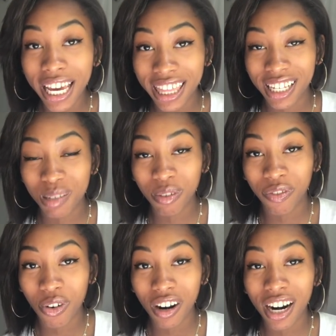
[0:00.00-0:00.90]
like this
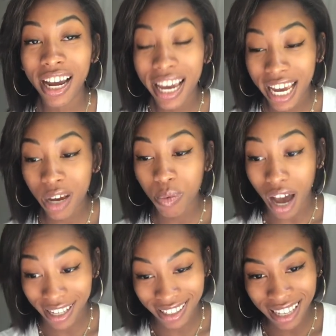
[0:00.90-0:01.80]
before. It
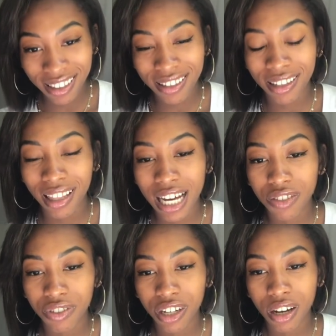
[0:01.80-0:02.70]
I said this in the
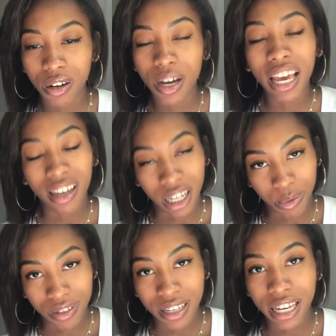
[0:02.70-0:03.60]
last video and I
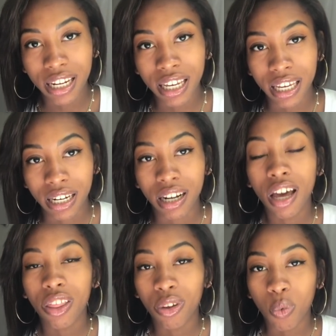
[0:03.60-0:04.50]
will say it again.
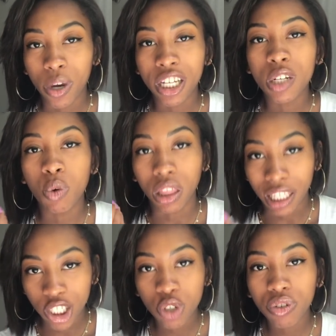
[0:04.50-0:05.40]
The wind will
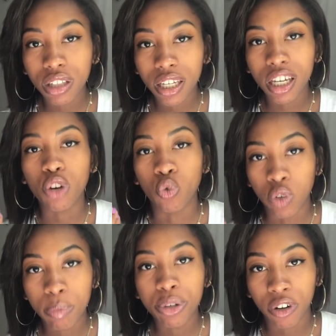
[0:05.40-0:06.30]
literally
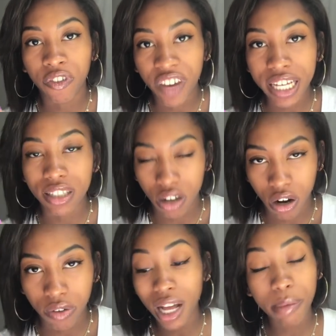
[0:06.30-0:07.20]
rip your face
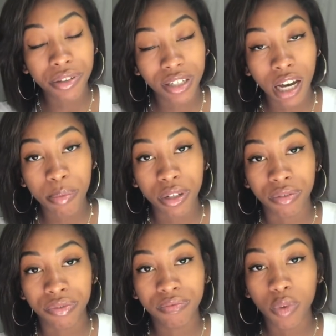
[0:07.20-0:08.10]
off. While I'm on the topic
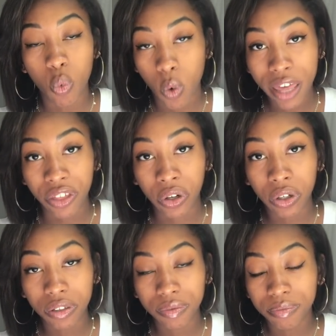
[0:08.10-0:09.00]
of weather,